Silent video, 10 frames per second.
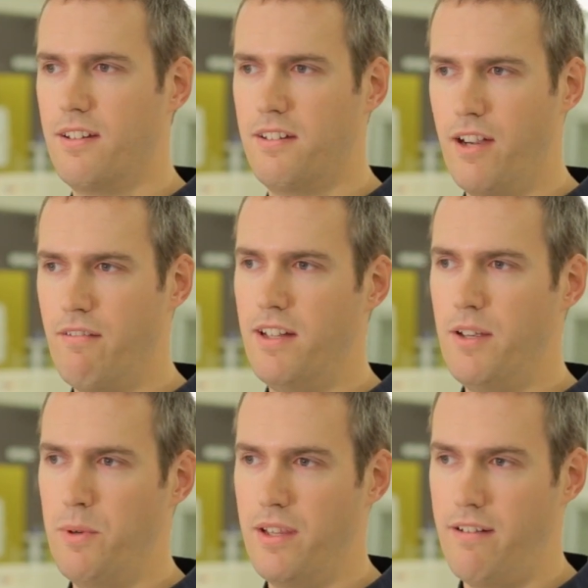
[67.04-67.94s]
Currently,
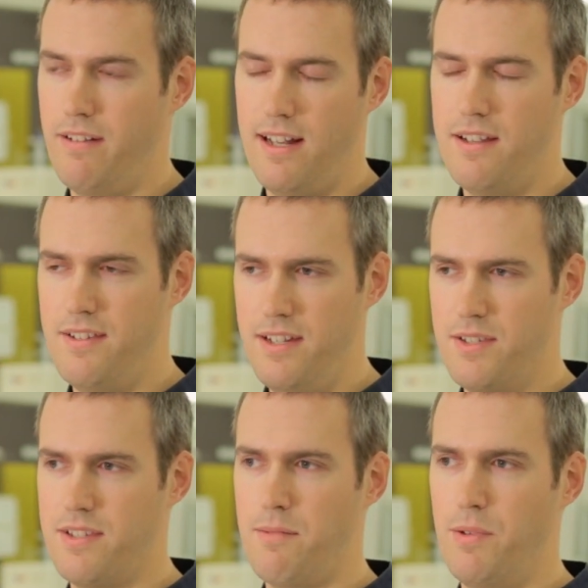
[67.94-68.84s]
with our analysis,
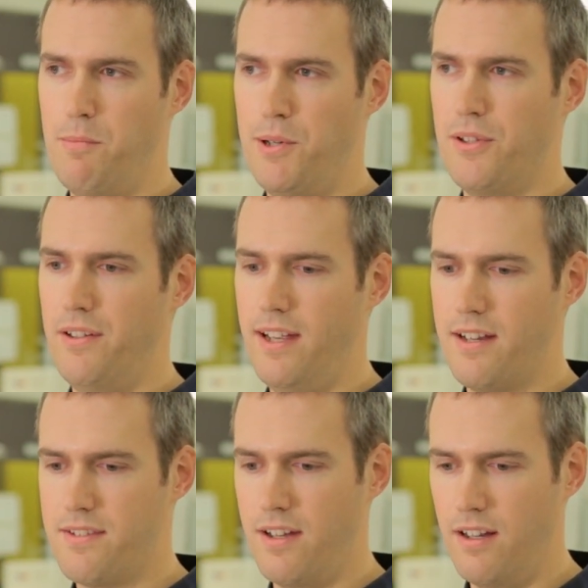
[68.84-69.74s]
some of the
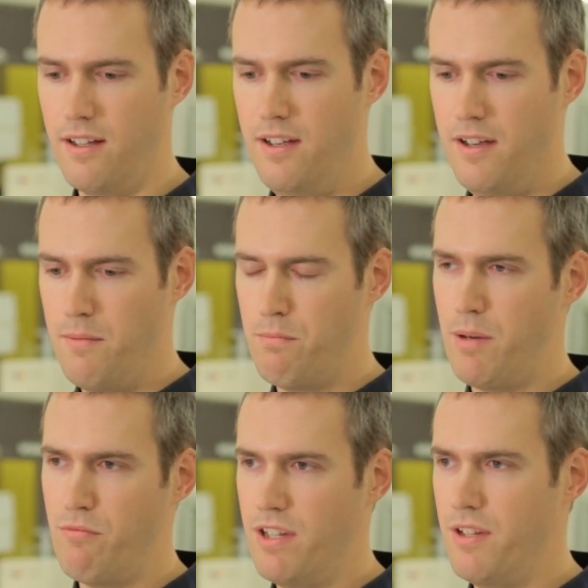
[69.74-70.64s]
bottlenecks are
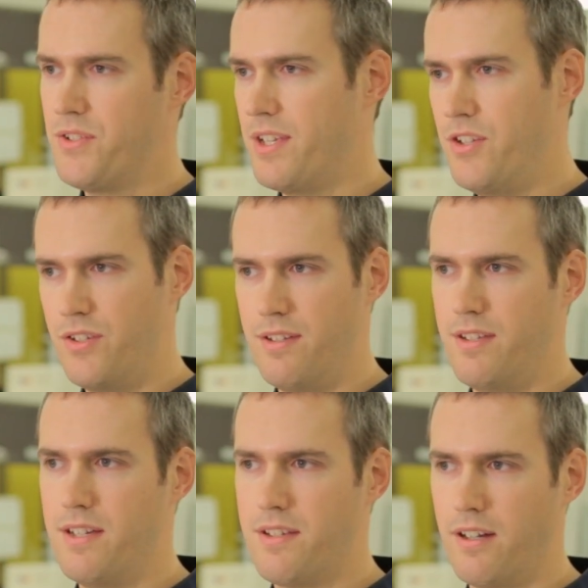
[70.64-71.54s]
memory usage and disk